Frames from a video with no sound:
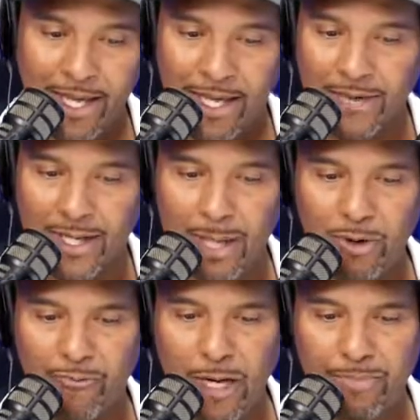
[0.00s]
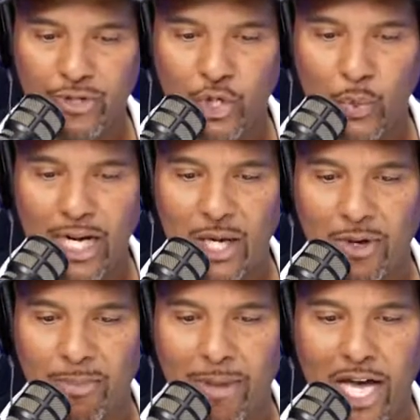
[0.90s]
The number of people screening
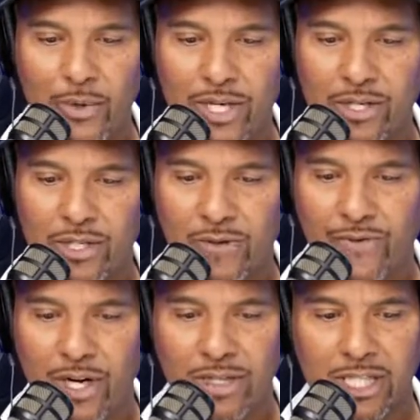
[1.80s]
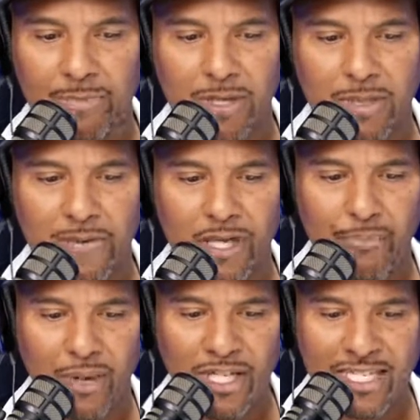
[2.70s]
with moderate to severe symptoms of
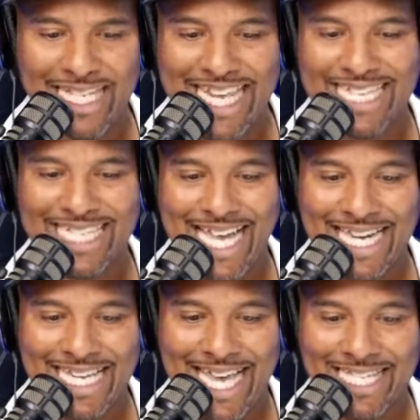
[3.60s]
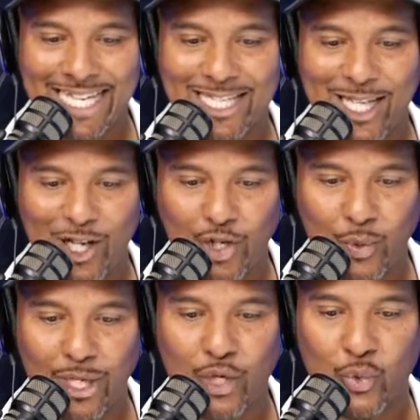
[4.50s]
depression and anxiety has continued to
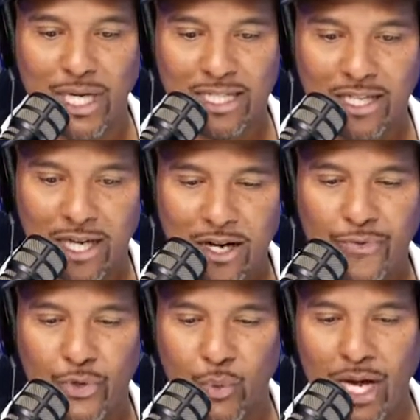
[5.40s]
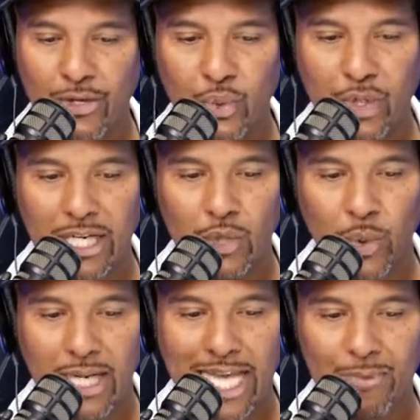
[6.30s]
increase throughout
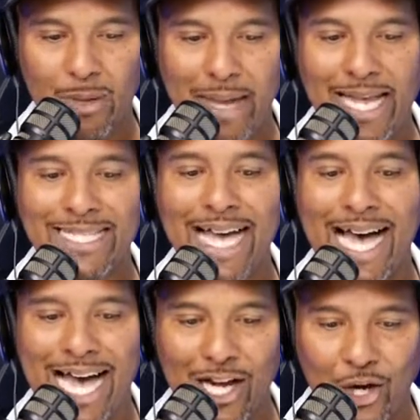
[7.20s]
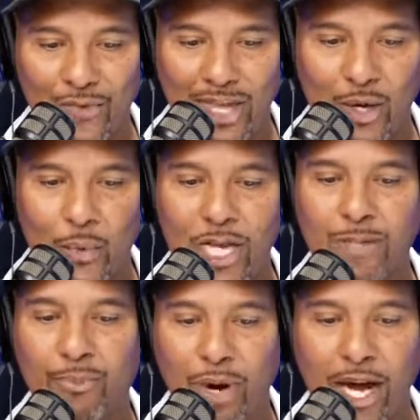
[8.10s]
2020 and remains higher than rates
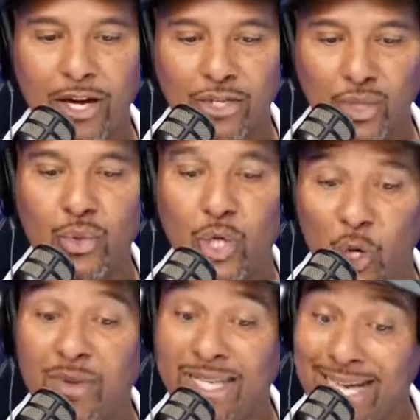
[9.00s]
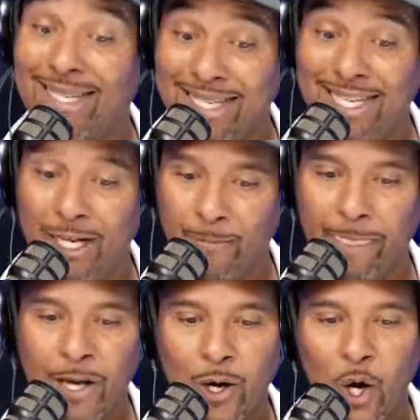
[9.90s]
prior to COVID 19.
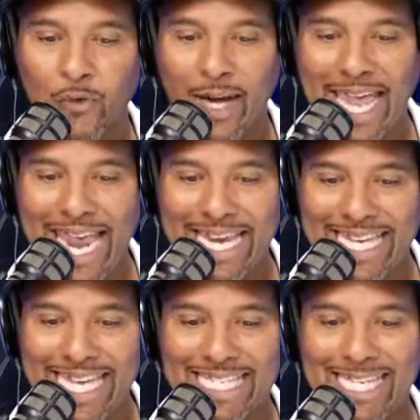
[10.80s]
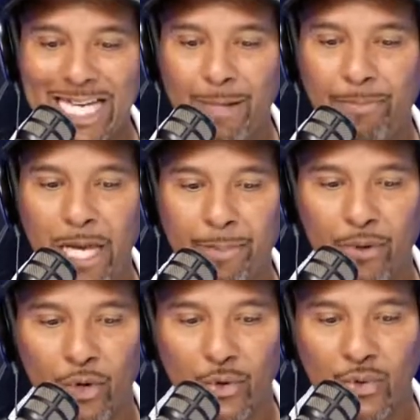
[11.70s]
Over 8 in 10
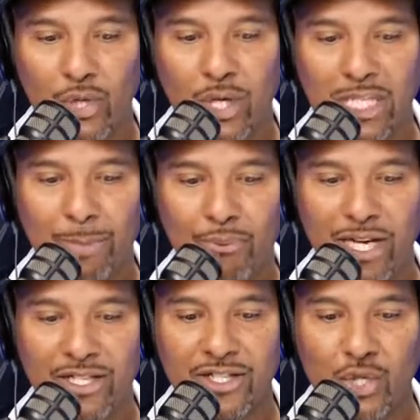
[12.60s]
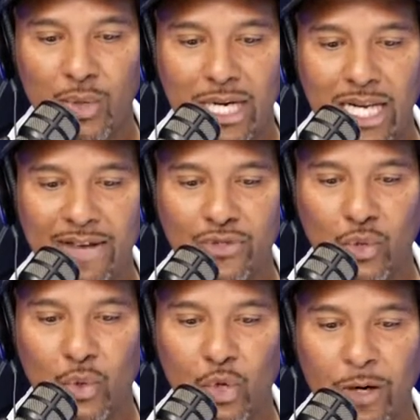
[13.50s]
people who took a depression screen have
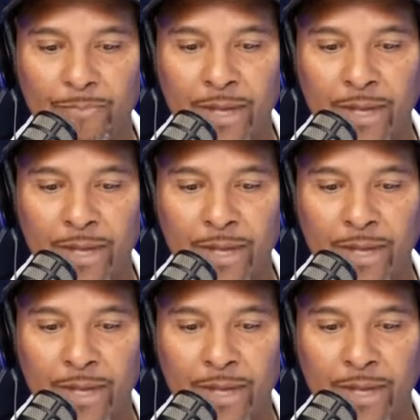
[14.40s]
scored